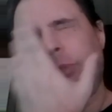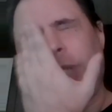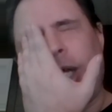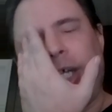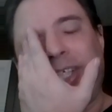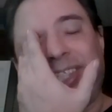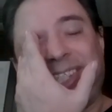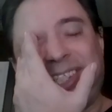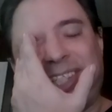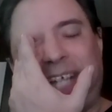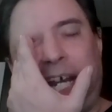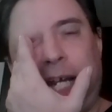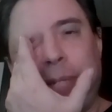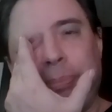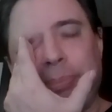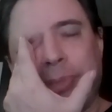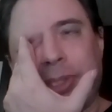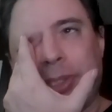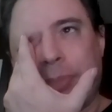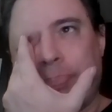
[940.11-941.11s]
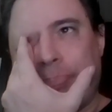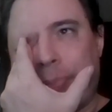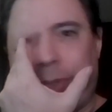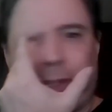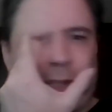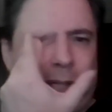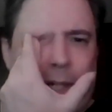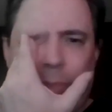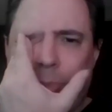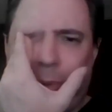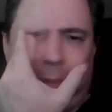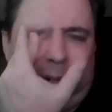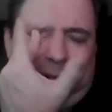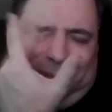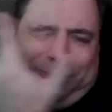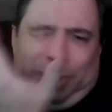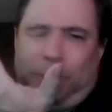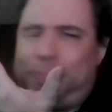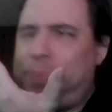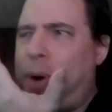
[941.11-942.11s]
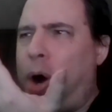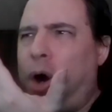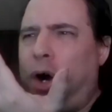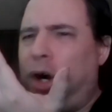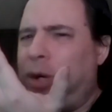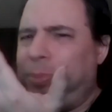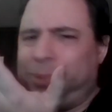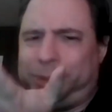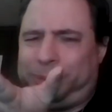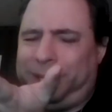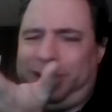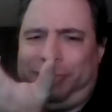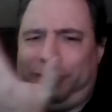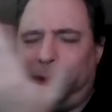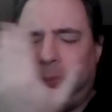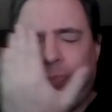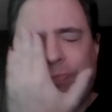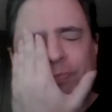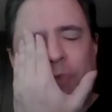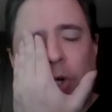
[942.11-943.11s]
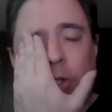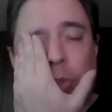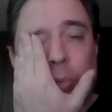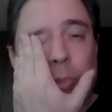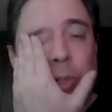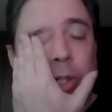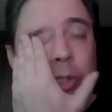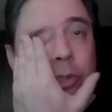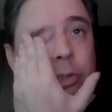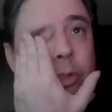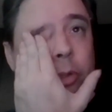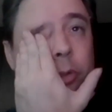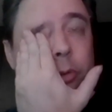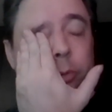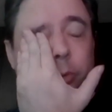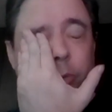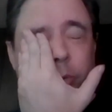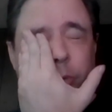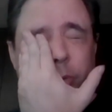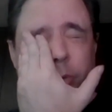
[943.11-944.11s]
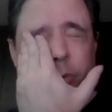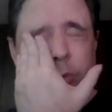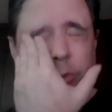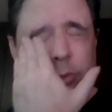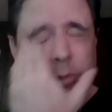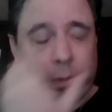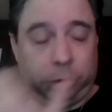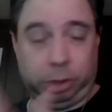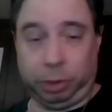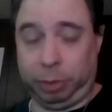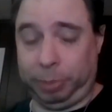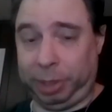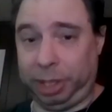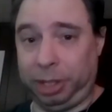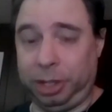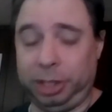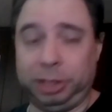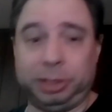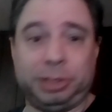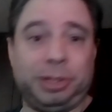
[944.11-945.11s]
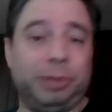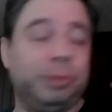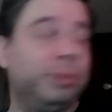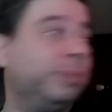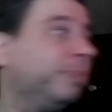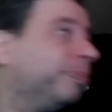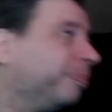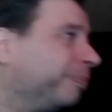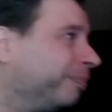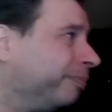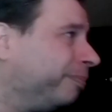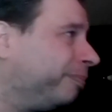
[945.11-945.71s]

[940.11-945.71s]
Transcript: at Sam's Club or where, the Palms, whatever the fuck it was. Sorry, my eyes hurting.